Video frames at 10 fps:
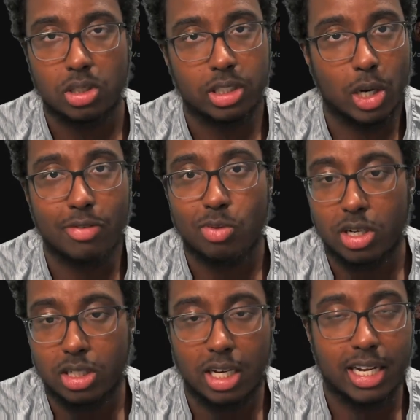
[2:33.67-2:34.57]

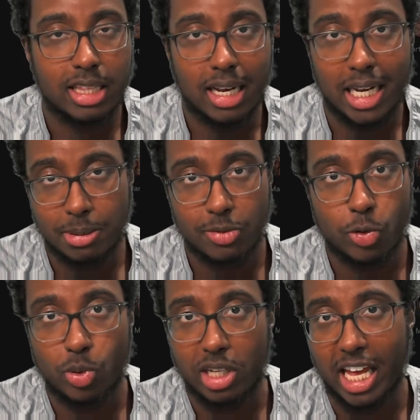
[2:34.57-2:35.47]
everyone's licking their lips before
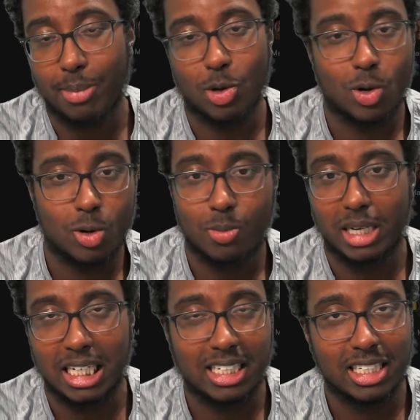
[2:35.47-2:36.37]
the game. Oh,
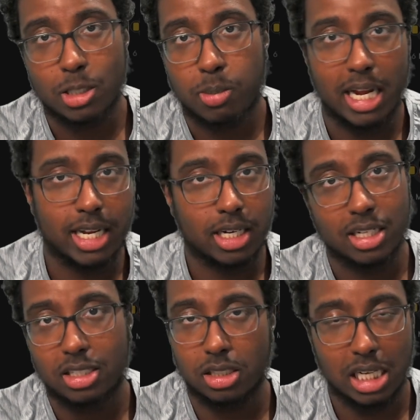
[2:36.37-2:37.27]
Bayende is playing. Let's
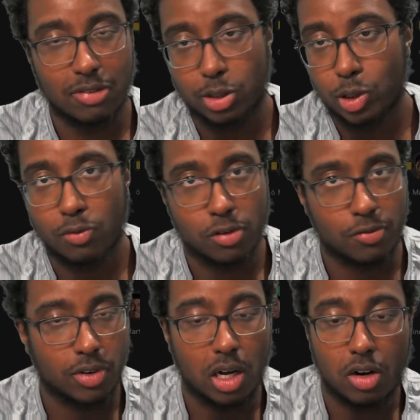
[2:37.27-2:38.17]
just have a shot from
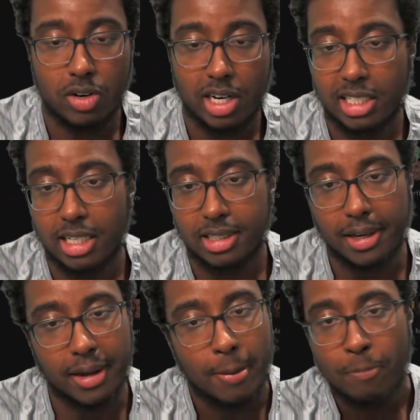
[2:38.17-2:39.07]
far.
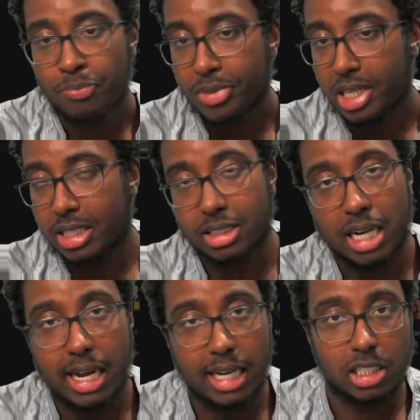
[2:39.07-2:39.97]
This guy
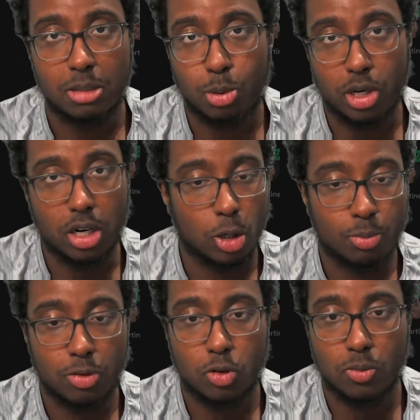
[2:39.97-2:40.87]
actually put in a good
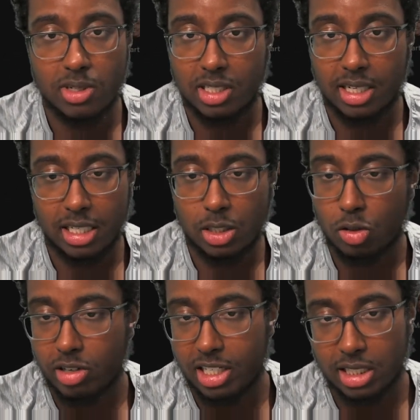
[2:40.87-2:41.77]
performance today. So
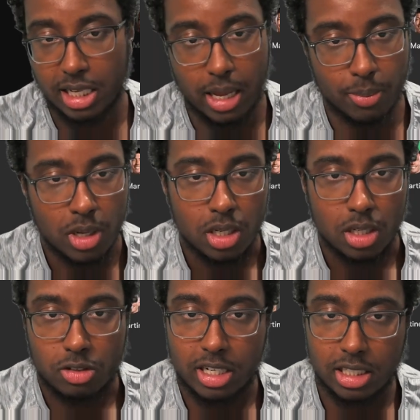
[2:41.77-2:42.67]
credit to him.
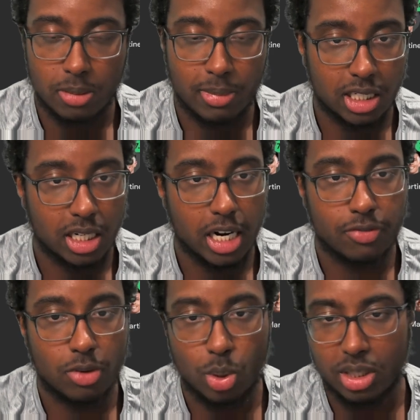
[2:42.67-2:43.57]
Credit to Man United for
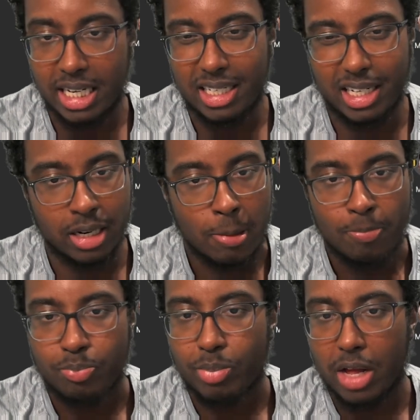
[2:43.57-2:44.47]
what they did.
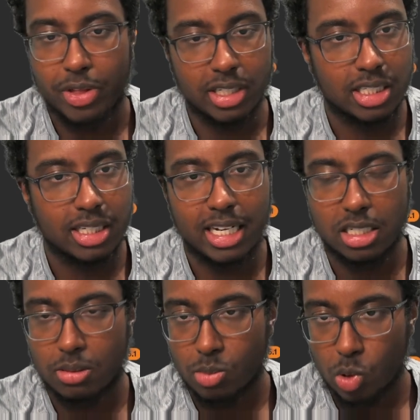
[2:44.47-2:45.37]
But I think today is
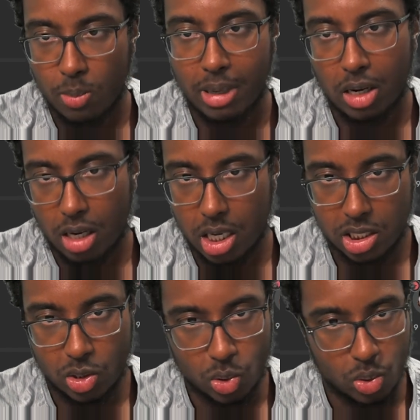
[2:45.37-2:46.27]
more about
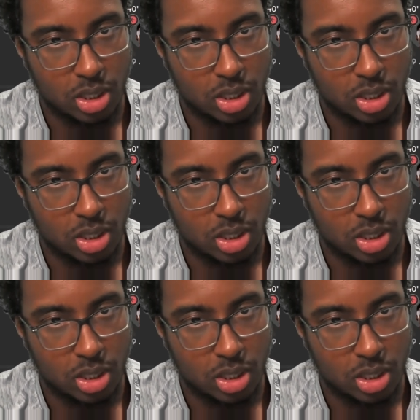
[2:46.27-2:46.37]
Arsenal